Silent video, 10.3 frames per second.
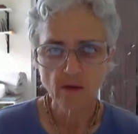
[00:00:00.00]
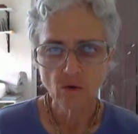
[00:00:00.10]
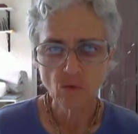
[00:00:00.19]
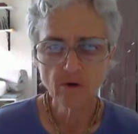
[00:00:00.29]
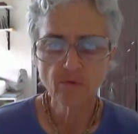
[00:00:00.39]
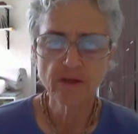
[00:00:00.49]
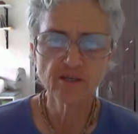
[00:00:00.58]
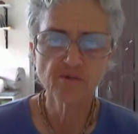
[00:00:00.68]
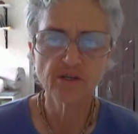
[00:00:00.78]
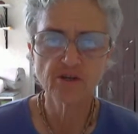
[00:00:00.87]
"What
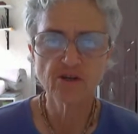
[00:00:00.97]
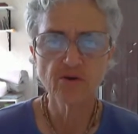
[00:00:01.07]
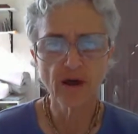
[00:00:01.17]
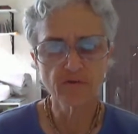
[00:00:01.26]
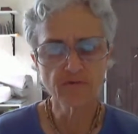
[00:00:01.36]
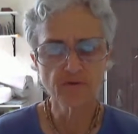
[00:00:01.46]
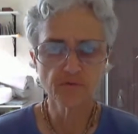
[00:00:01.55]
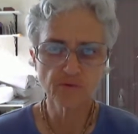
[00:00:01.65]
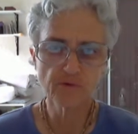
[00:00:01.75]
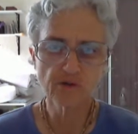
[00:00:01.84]
arrangements do you have for your
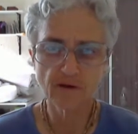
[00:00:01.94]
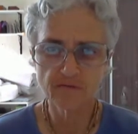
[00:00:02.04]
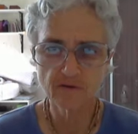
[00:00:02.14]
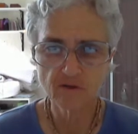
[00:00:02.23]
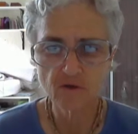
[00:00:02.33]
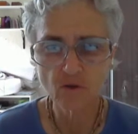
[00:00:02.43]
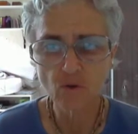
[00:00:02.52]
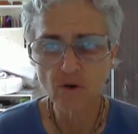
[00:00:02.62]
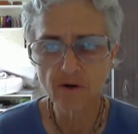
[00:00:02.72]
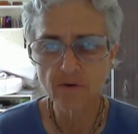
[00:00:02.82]
foodstuffs?" The
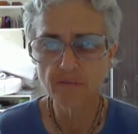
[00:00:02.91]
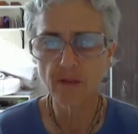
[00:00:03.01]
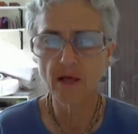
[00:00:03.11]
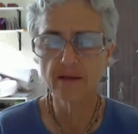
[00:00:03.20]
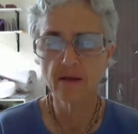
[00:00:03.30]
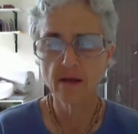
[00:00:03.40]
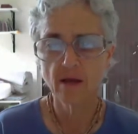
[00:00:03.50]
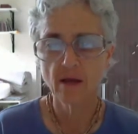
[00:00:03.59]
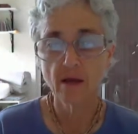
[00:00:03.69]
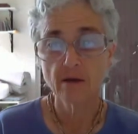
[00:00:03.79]
lawyer replied,
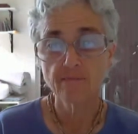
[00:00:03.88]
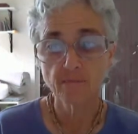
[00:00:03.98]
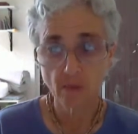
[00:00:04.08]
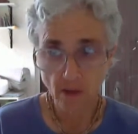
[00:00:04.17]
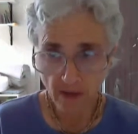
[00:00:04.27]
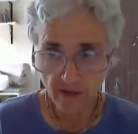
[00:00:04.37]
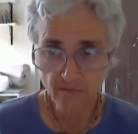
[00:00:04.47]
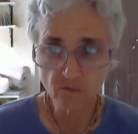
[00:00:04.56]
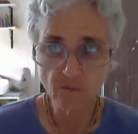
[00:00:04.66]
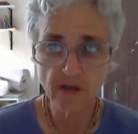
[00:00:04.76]
"I have
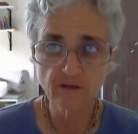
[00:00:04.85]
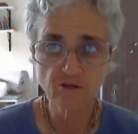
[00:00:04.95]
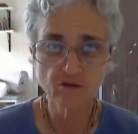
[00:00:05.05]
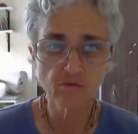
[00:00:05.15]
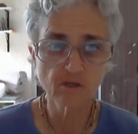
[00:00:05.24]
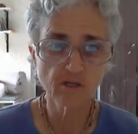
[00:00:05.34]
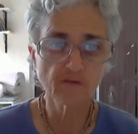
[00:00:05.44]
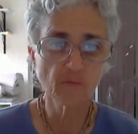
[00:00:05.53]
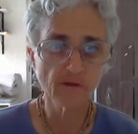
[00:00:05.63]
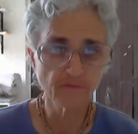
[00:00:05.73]
arranged to
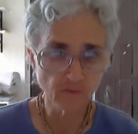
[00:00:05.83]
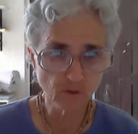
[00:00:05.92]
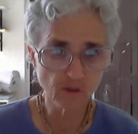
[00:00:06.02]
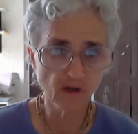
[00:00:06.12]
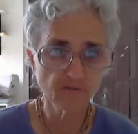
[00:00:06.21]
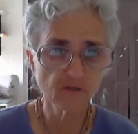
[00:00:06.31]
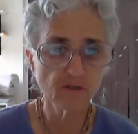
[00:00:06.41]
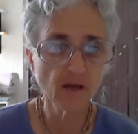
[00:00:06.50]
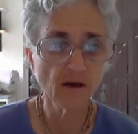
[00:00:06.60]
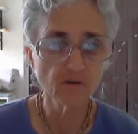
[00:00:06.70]
receive my foodstuffs in
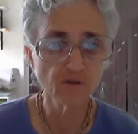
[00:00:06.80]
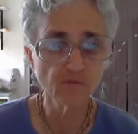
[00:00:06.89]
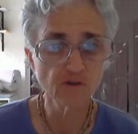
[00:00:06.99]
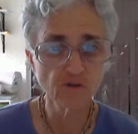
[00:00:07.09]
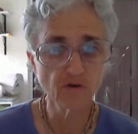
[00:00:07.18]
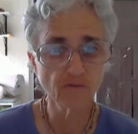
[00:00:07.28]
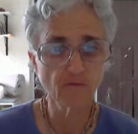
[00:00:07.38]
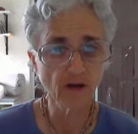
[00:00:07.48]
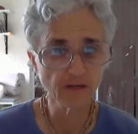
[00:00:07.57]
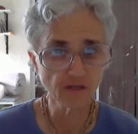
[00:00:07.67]
the house of a certain
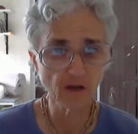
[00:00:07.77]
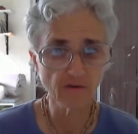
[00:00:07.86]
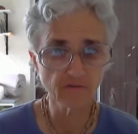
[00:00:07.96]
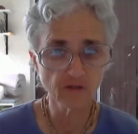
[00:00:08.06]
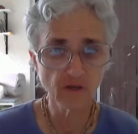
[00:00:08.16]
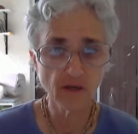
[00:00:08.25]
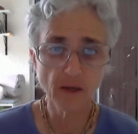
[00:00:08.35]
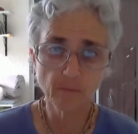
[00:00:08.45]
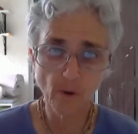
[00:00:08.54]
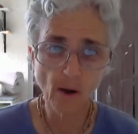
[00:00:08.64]
Vaishnavas
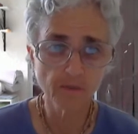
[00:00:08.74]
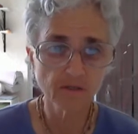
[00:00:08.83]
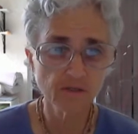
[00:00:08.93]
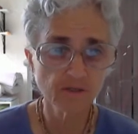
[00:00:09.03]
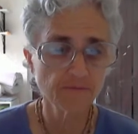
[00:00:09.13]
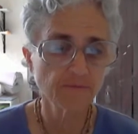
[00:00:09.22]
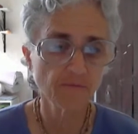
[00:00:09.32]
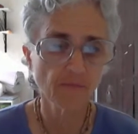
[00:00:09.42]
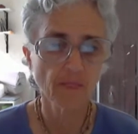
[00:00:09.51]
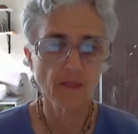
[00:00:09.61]
and Brahmins."
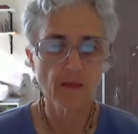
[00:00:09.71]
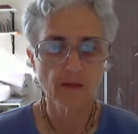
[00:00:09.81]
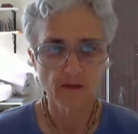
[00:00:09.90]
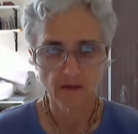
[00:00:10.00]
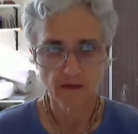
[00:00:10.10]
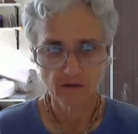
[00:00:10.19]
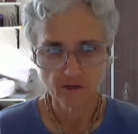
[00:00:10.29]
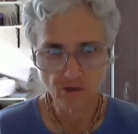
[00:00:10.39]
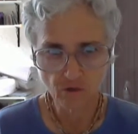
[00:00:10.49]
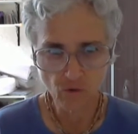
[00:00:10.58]

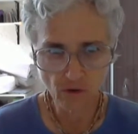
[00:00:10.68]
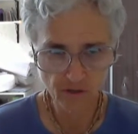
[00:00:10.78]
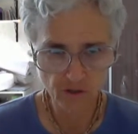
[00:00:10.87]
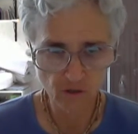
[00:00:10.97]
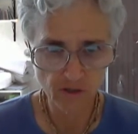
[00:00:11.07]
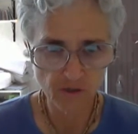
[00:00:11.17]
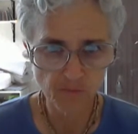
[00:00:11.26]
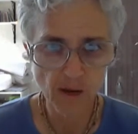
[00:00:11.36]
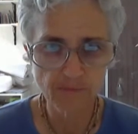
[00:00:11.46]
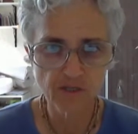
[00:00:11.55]
Srila Gaura-kisora
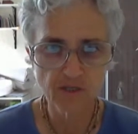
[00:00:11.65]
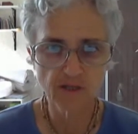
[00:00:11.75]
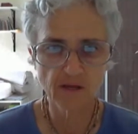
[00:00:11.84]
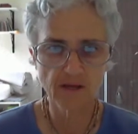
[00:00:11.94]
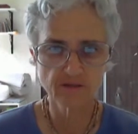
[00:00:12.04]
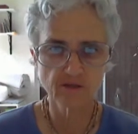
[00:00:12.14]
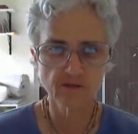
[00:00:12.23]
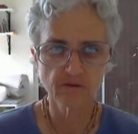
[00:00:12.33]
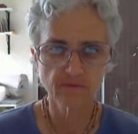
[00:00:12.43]
Babaji then answered,